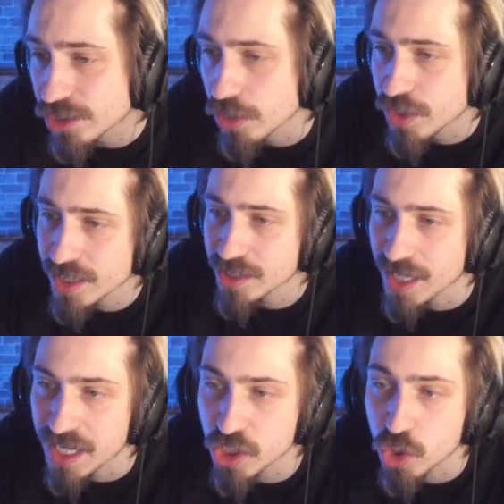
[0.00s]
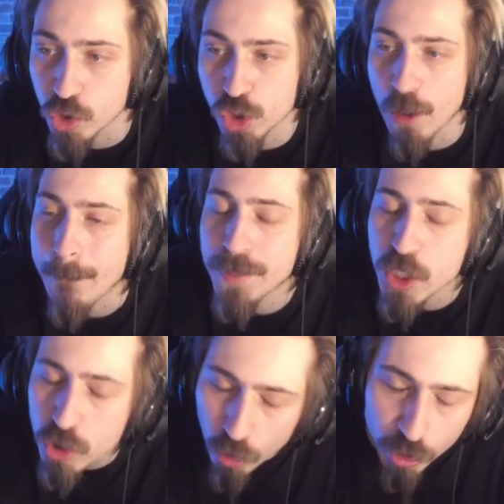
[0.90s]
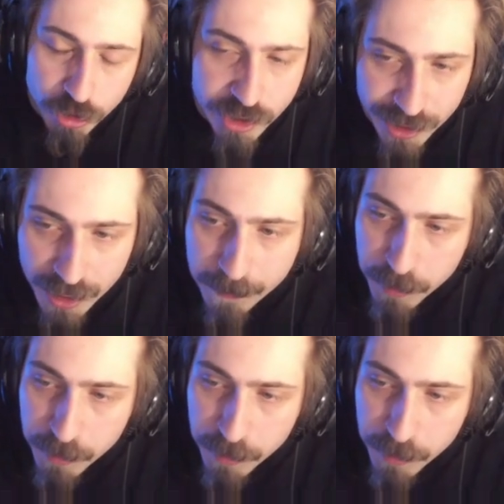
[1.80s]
So this is just pure utility,